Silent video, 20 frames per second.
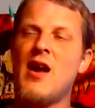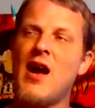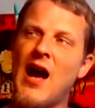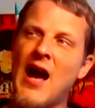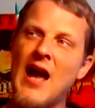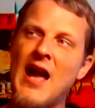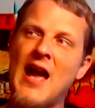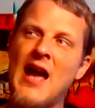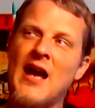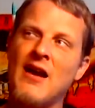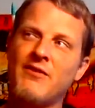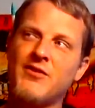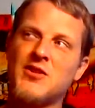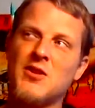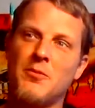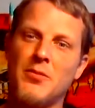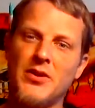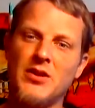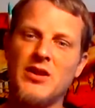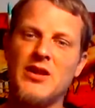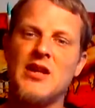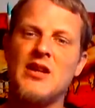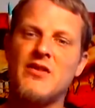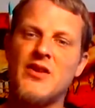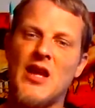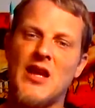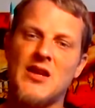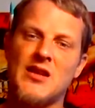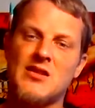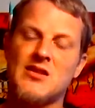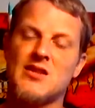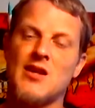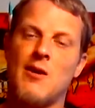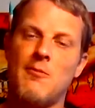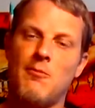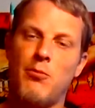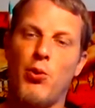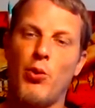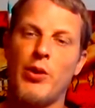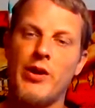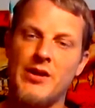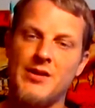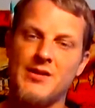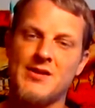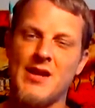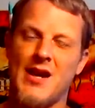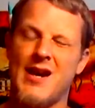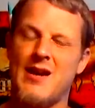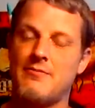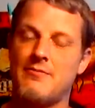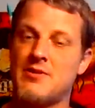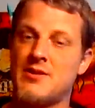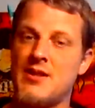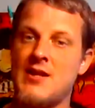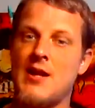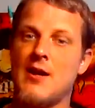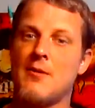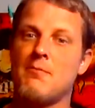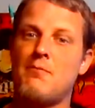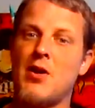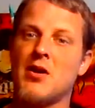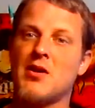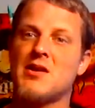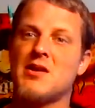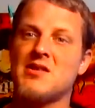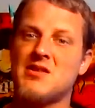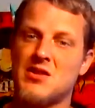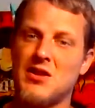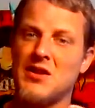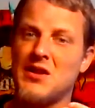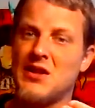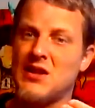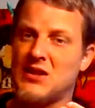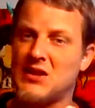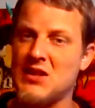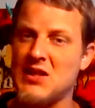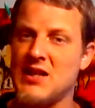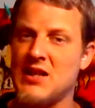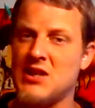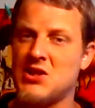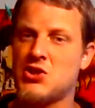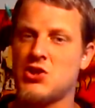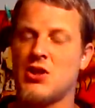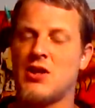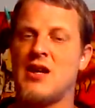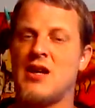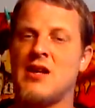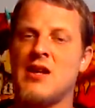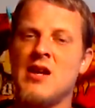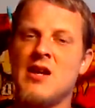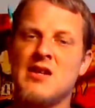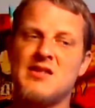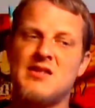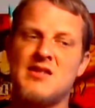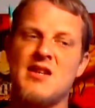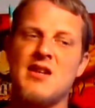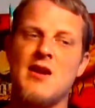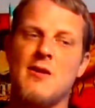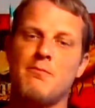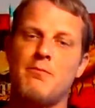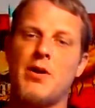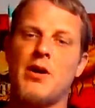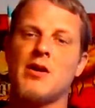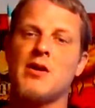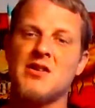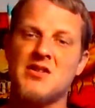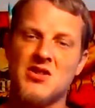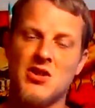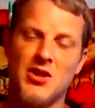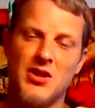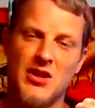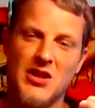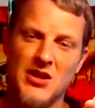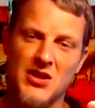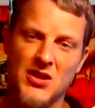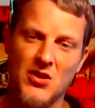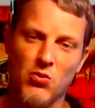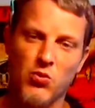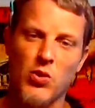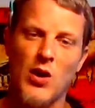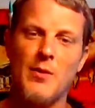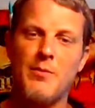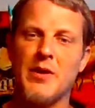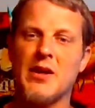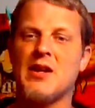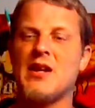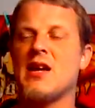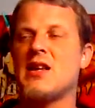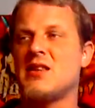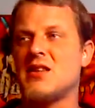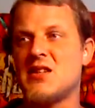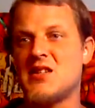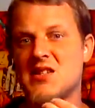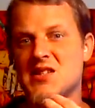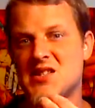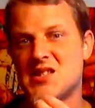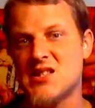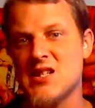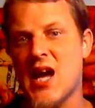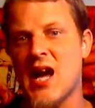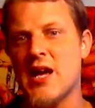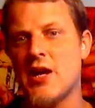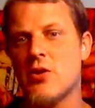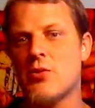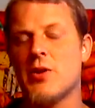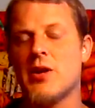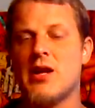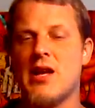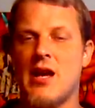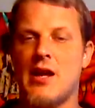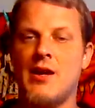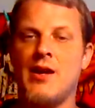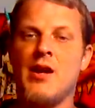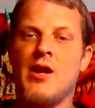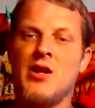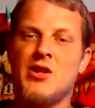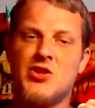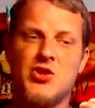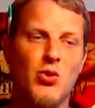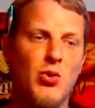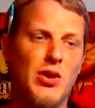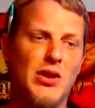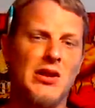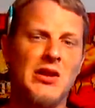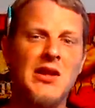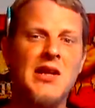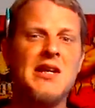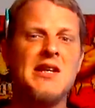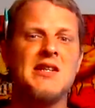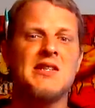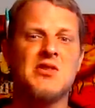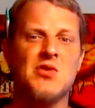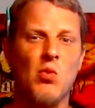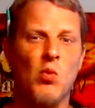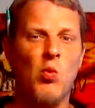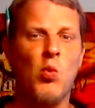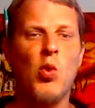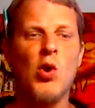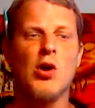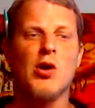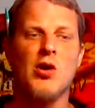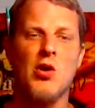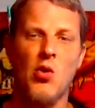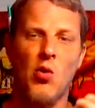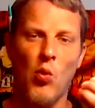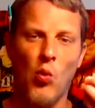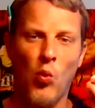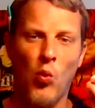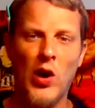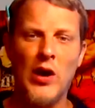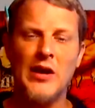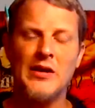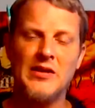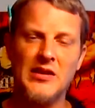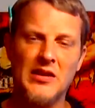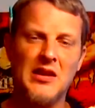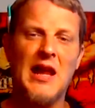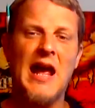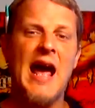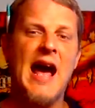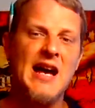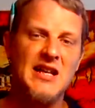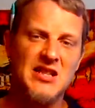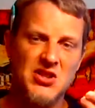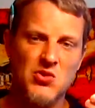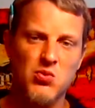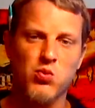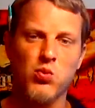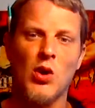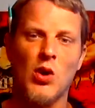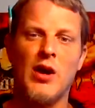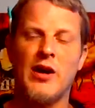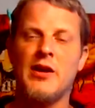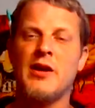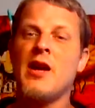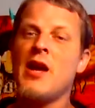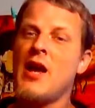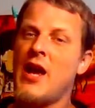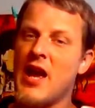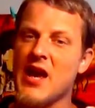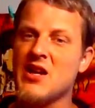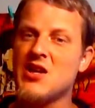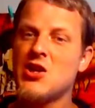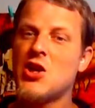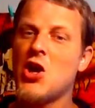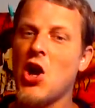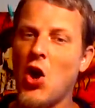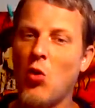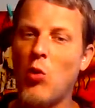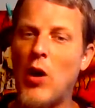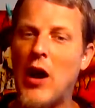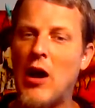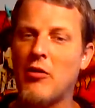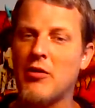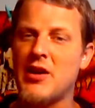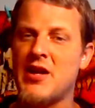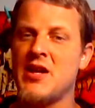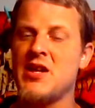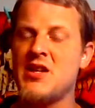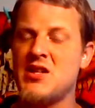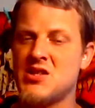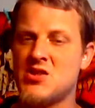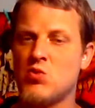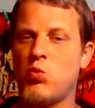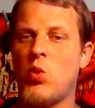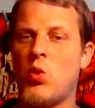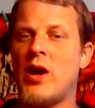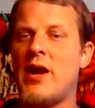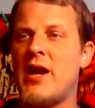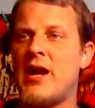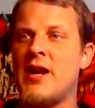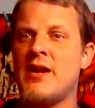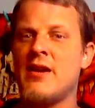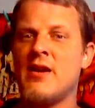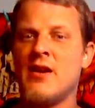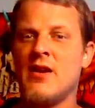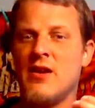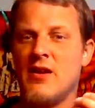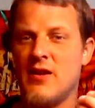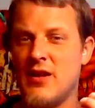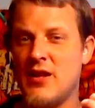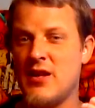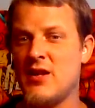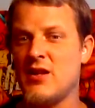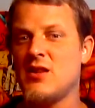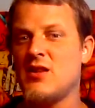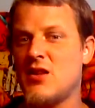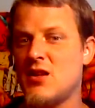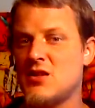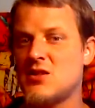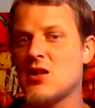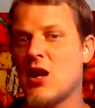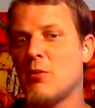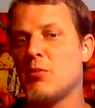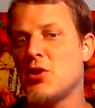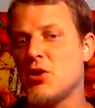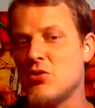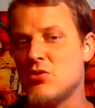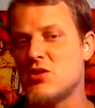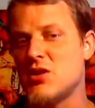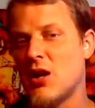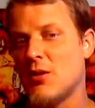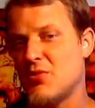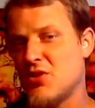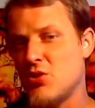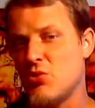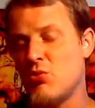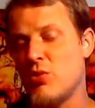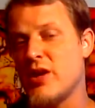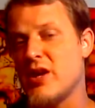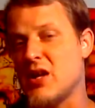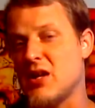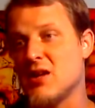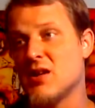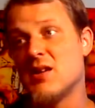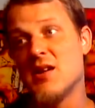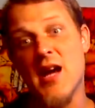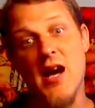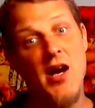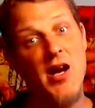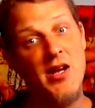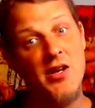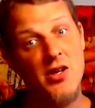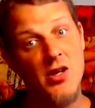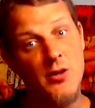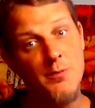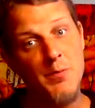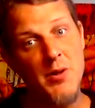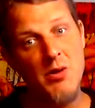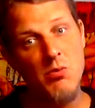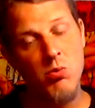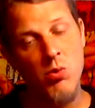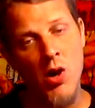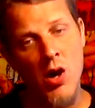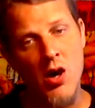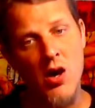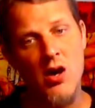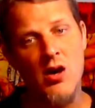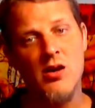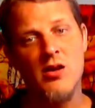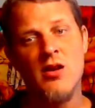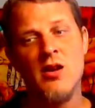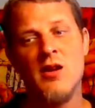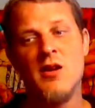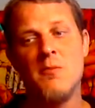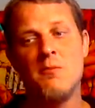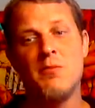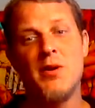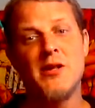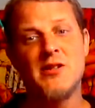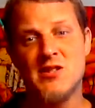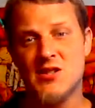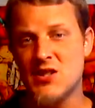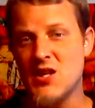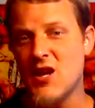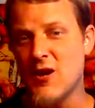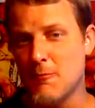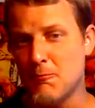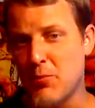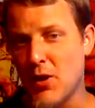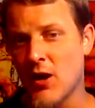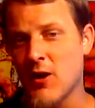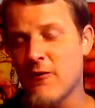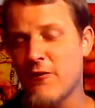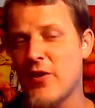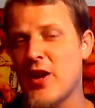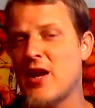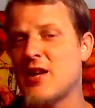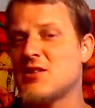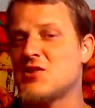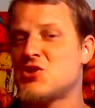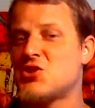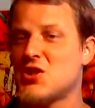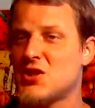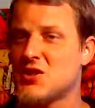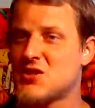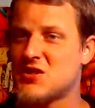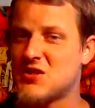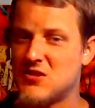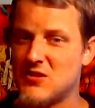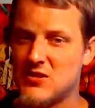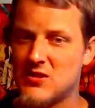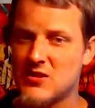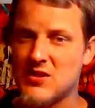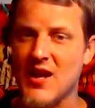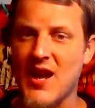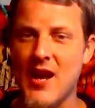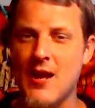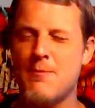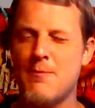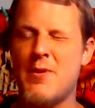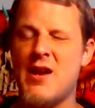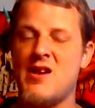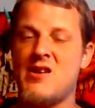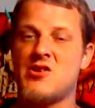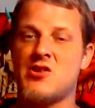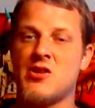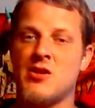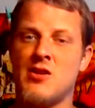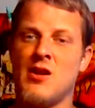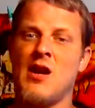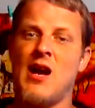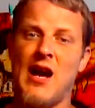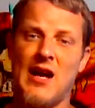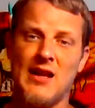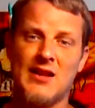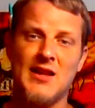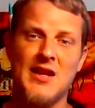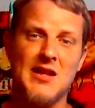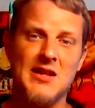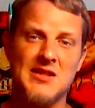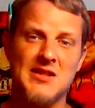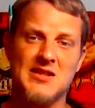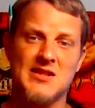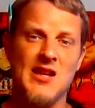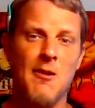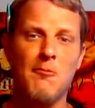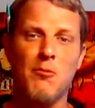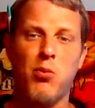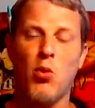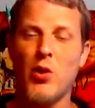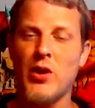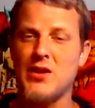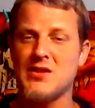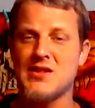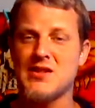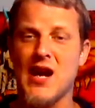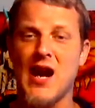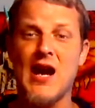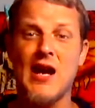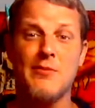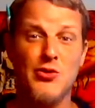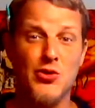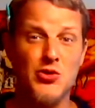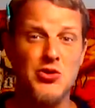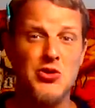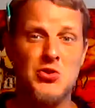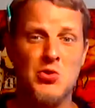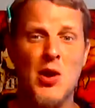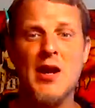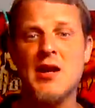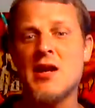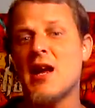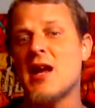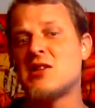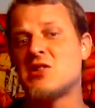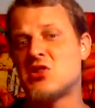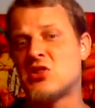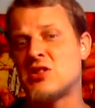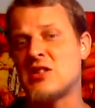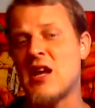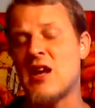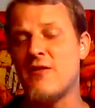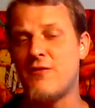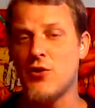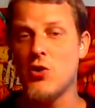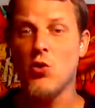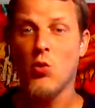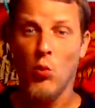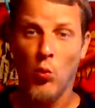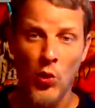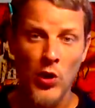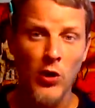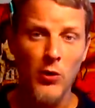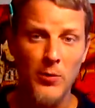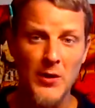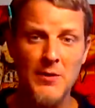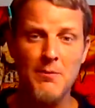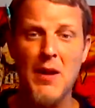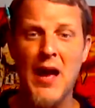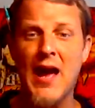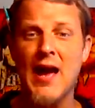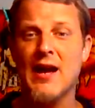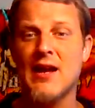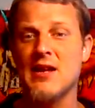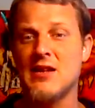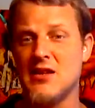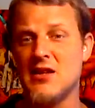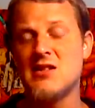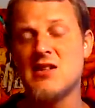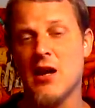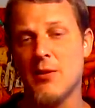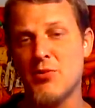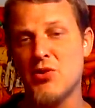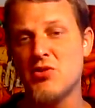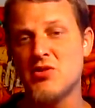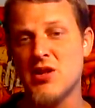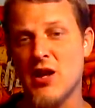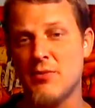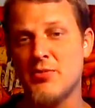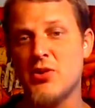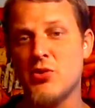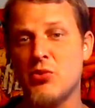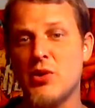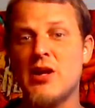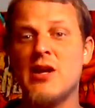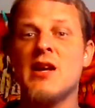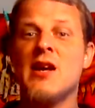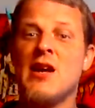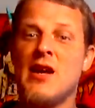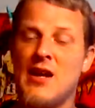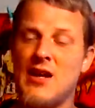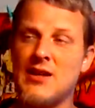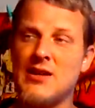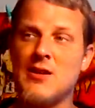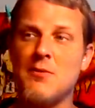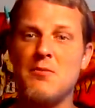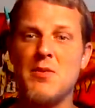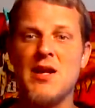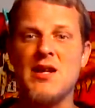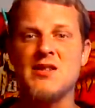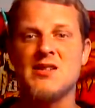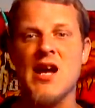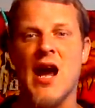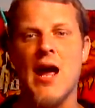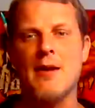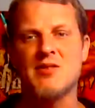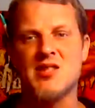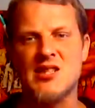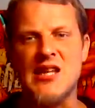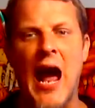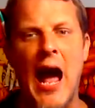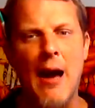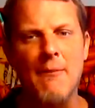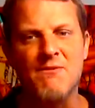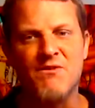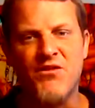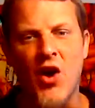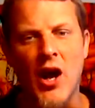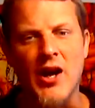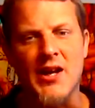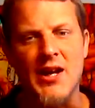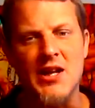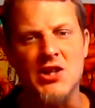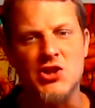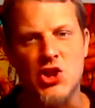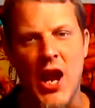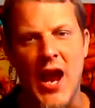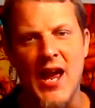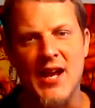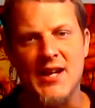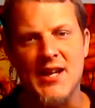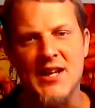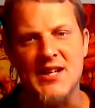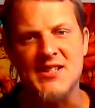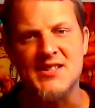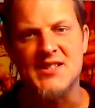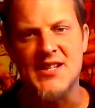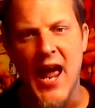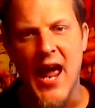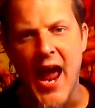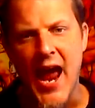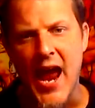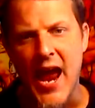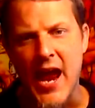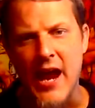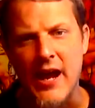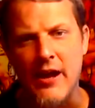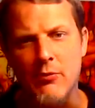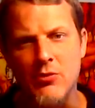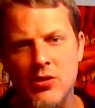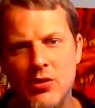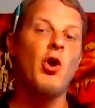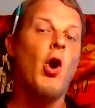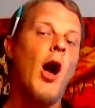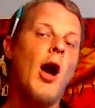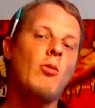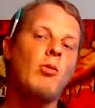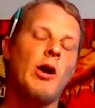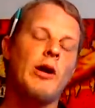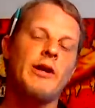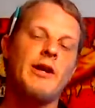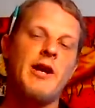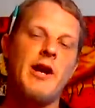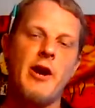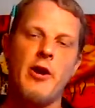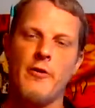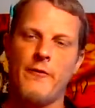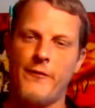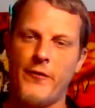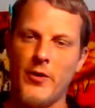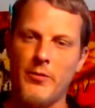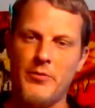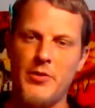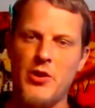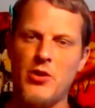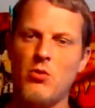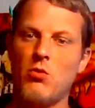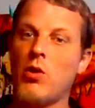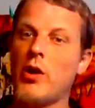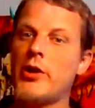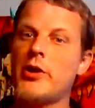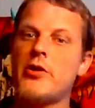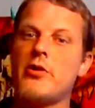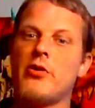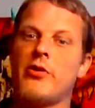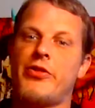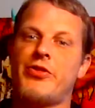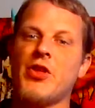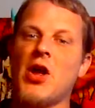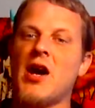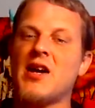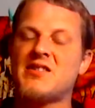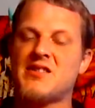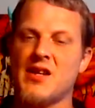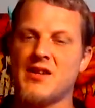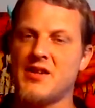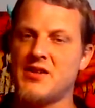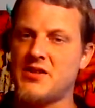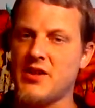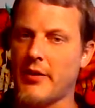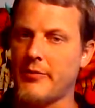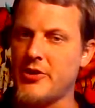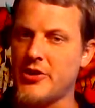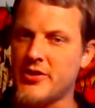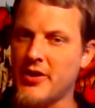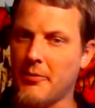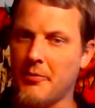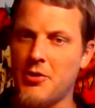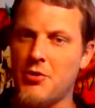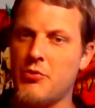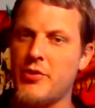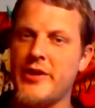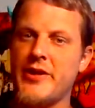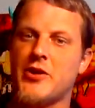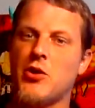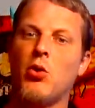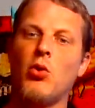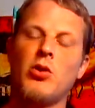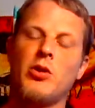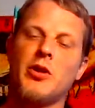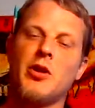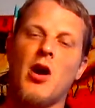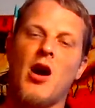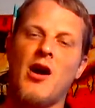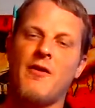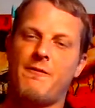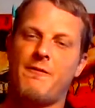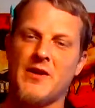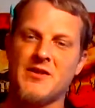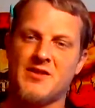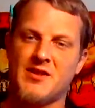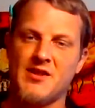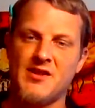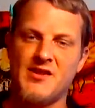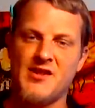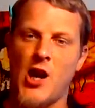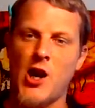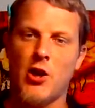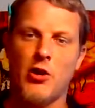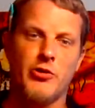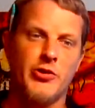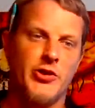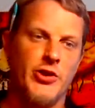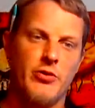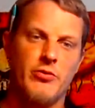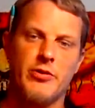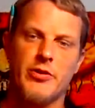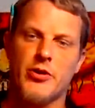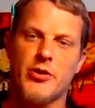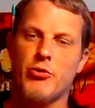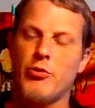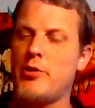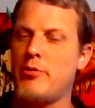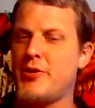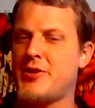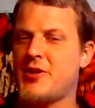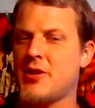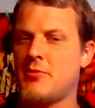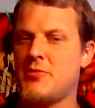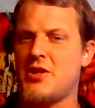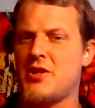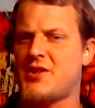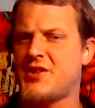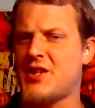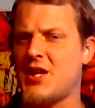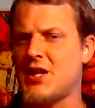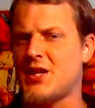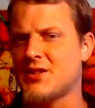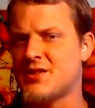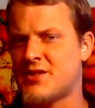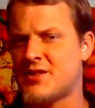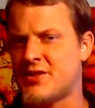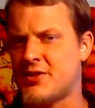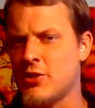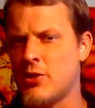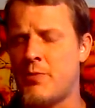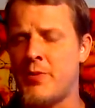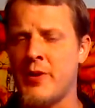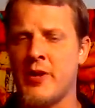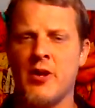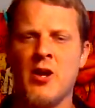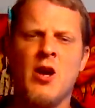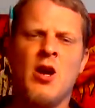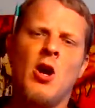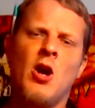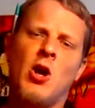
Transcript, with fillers: I have to believe that at some point in time, CM Punk is going to get the itch again. CM Punk is going to get the rub again, the desire again, to at least work one last run and go out his way in the WWE. Now, I could be wrong, but CM Punk fans, just stay patient. I think at some point in time, your straight edge savior will be back in the WWE. In the meantime, stop fucking chanting his name! I want to hear from you. What are your thoughts on the WWE cooling off on Cesaro? Do you agree with them? Do you think it's stupid?